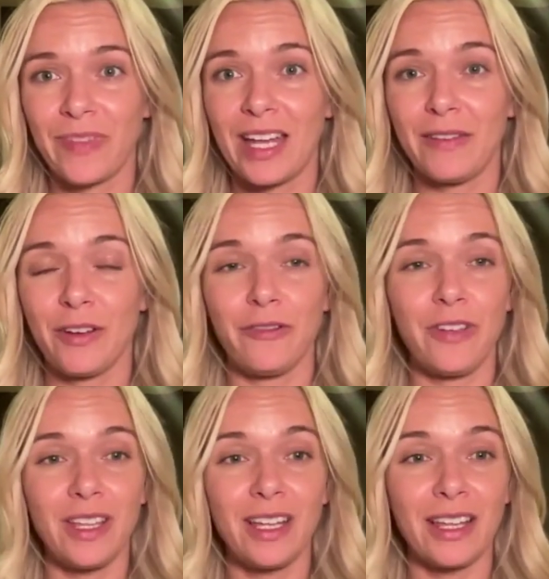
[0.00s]
And if you're
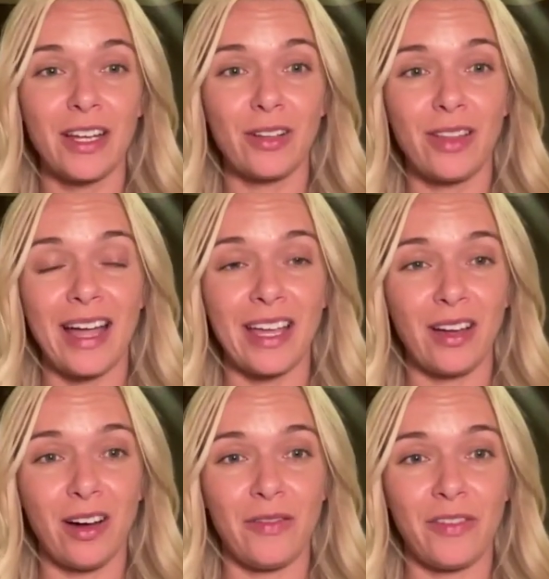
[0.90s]
feeling like you're
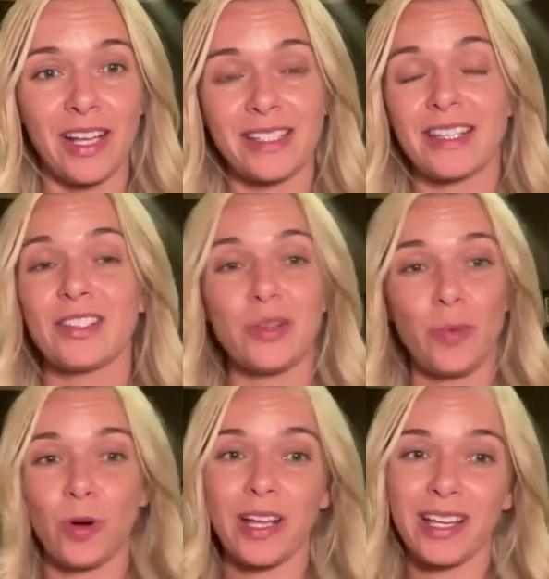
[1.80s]
lacking confidence,
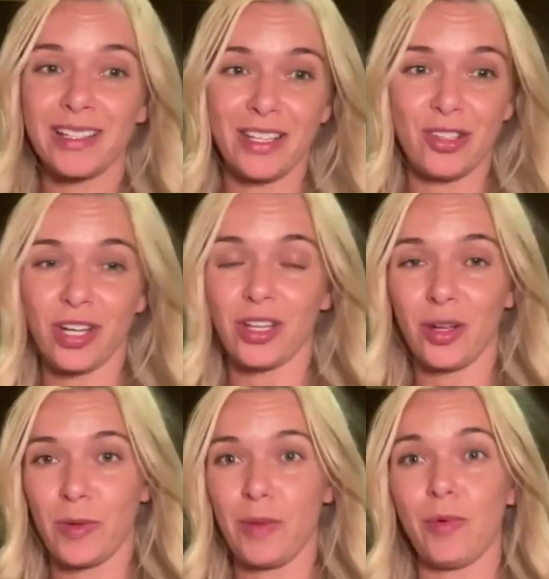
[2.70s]
supporting and teaching
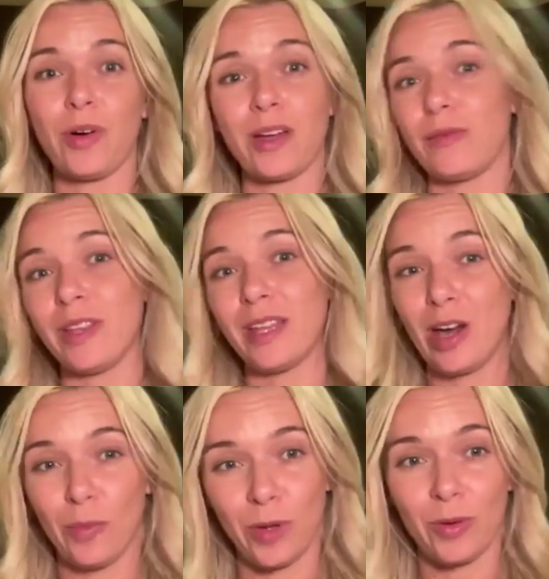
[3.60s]
other people can really
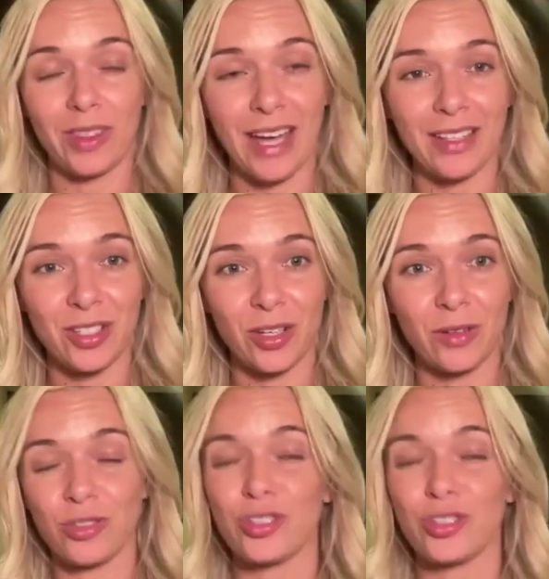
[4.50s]
help you with that too.